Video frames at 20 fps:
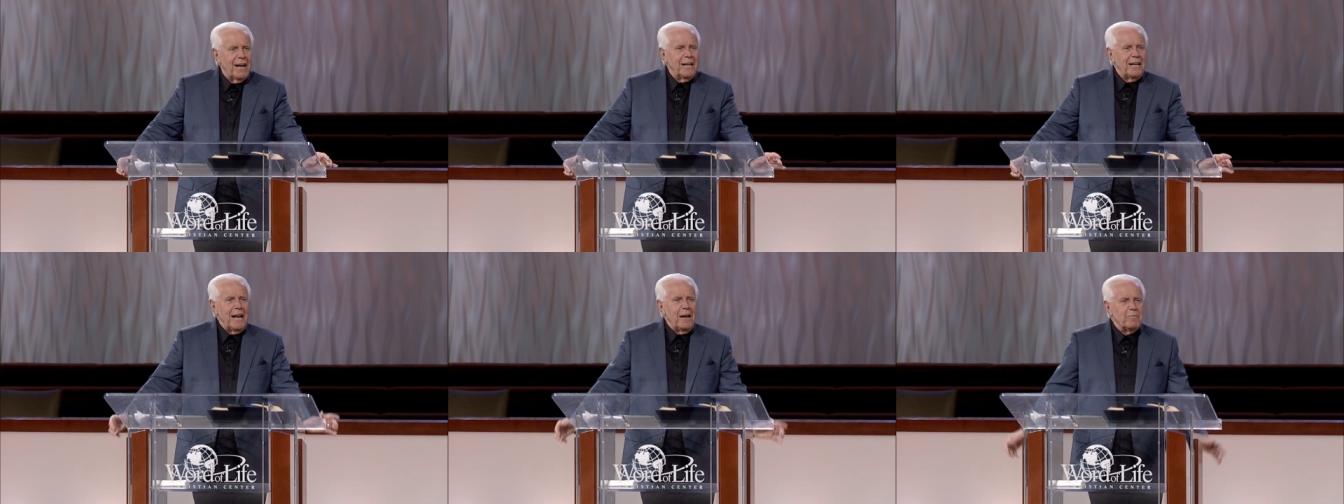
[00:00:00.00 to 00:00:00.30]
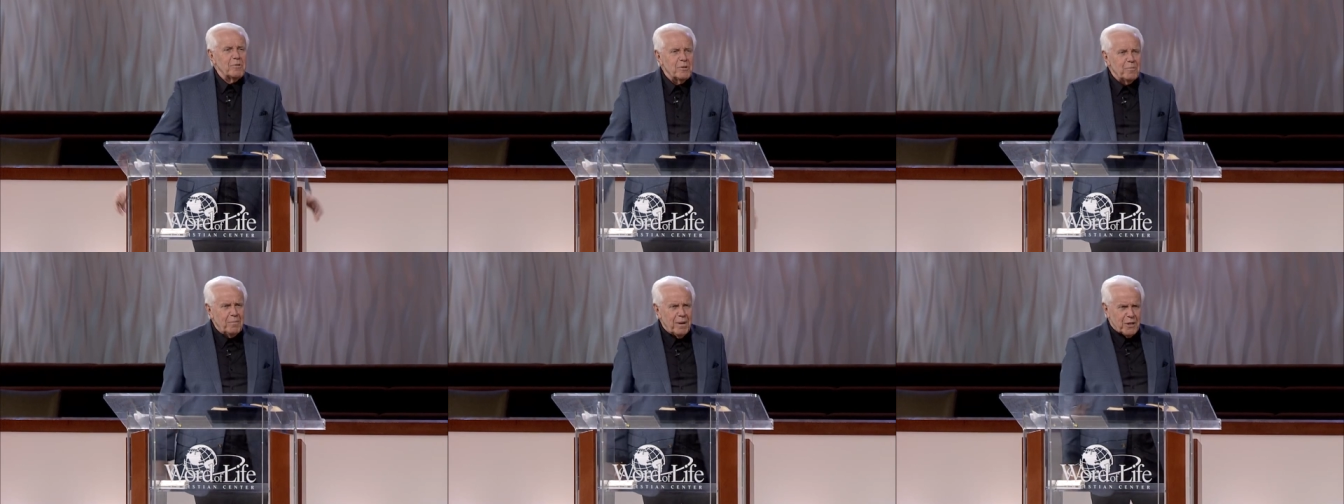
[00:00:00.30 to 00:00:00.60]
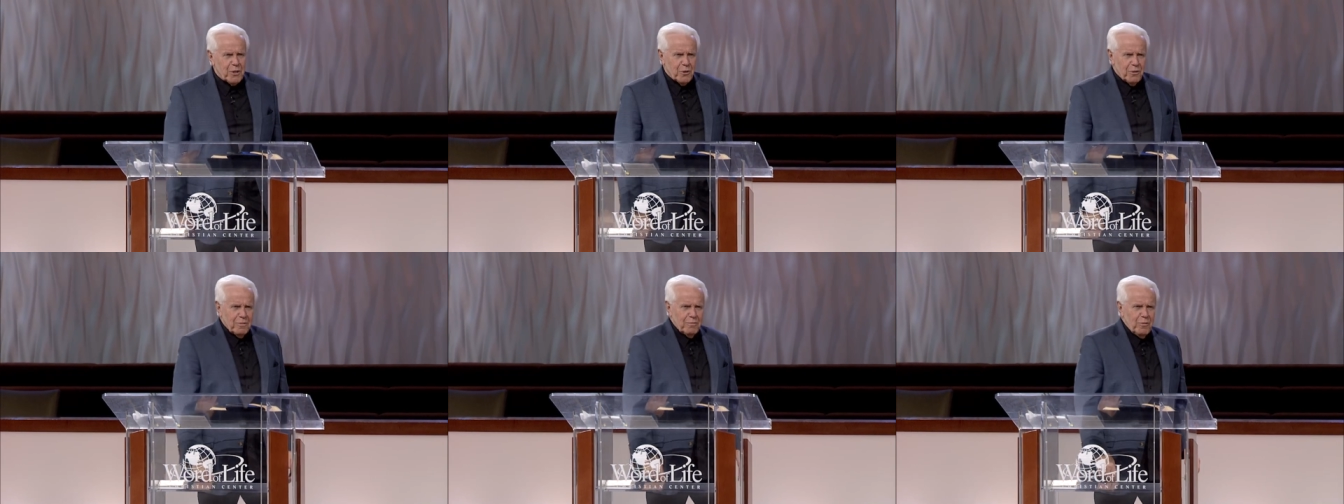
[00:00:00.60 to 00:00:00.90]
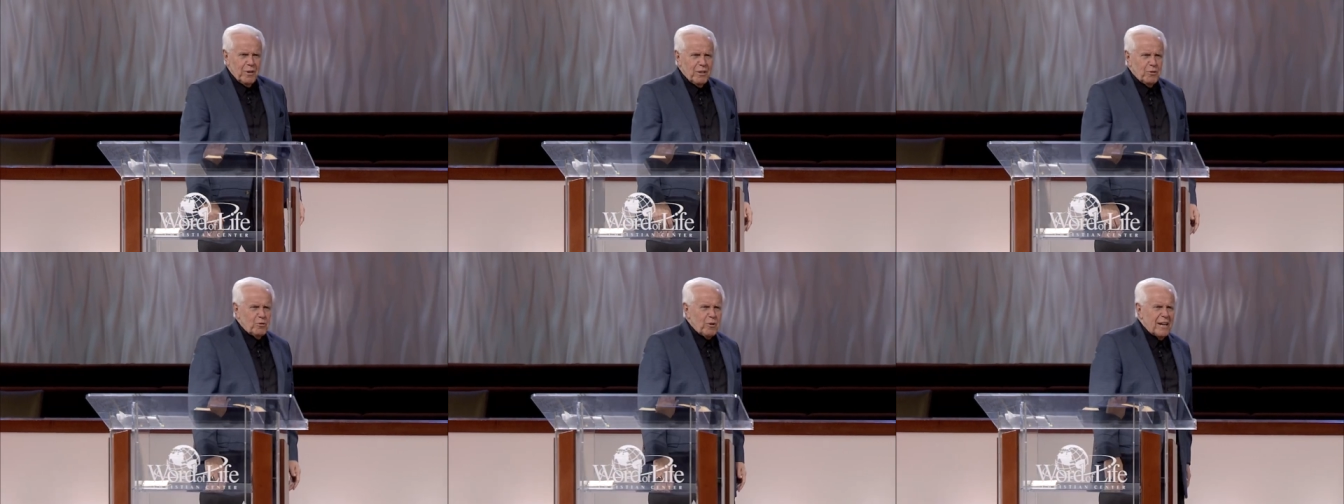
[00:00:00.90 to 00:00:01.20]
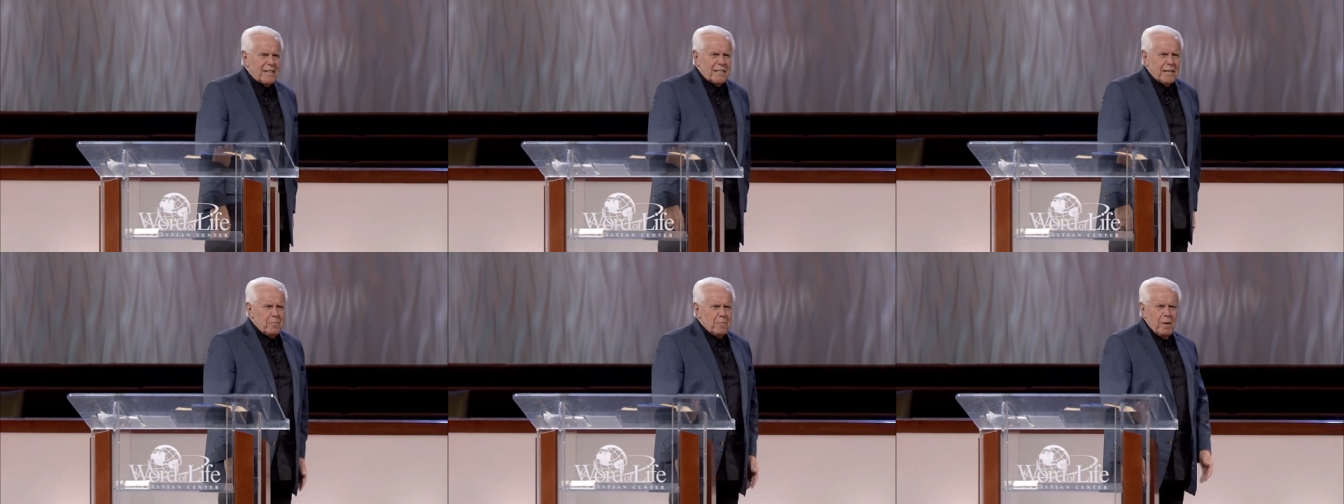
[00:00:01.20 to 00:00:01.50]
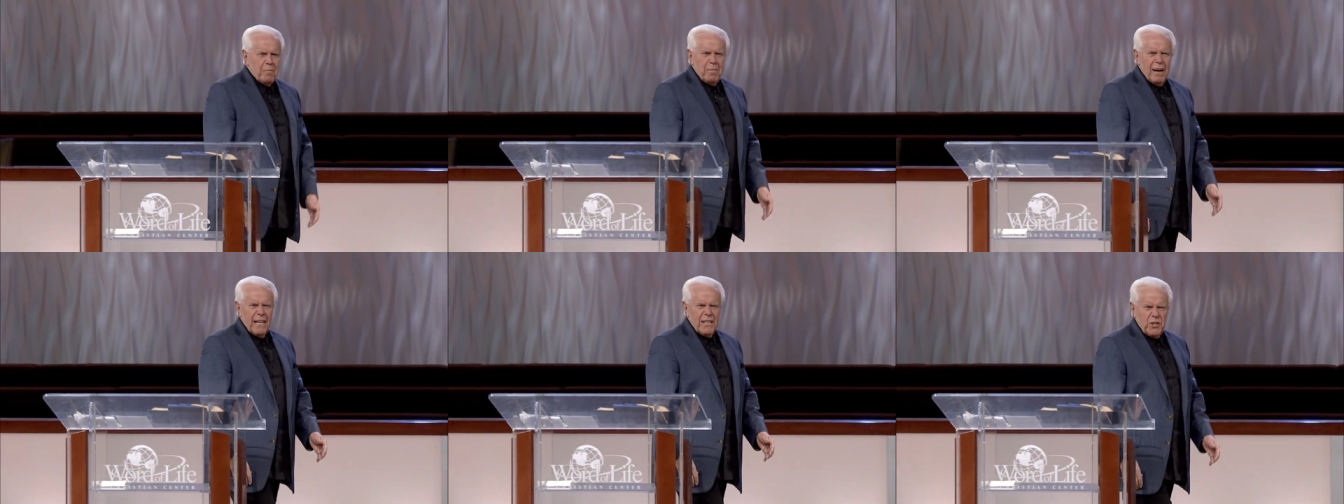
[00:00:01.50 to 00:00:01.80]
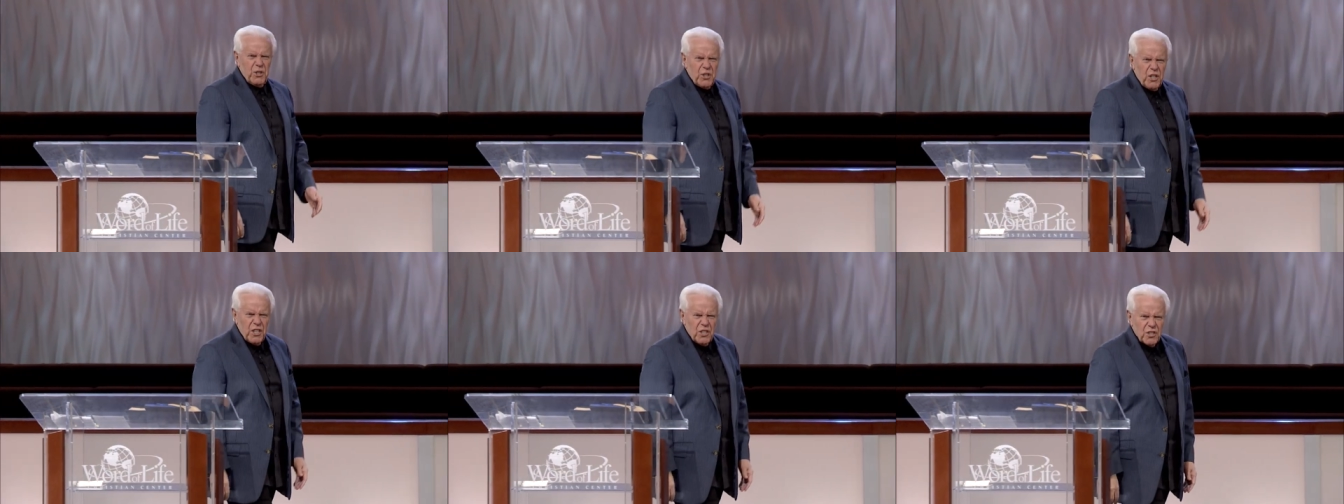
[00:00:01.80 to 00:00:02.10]
his name was Mitchell. We dressed him up like
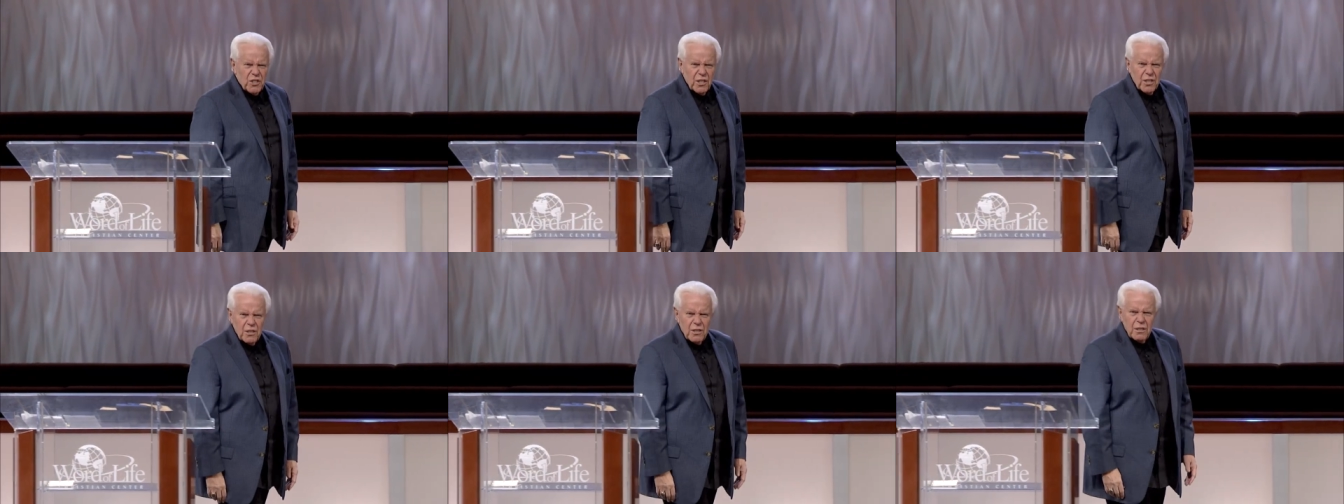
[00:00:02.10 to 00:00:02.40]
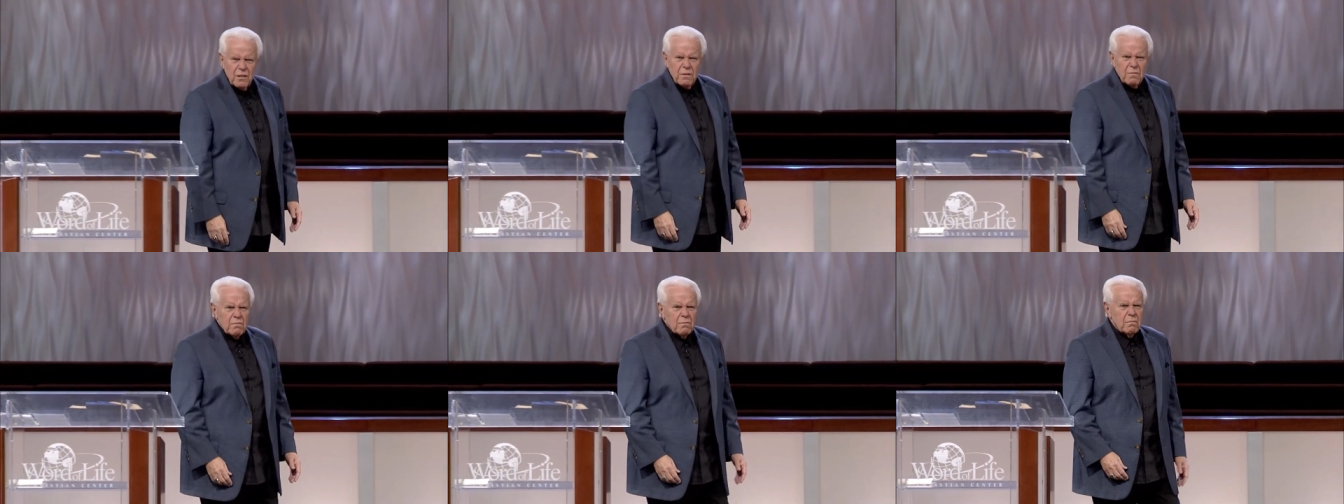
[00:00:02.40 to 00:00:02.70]
Jesus.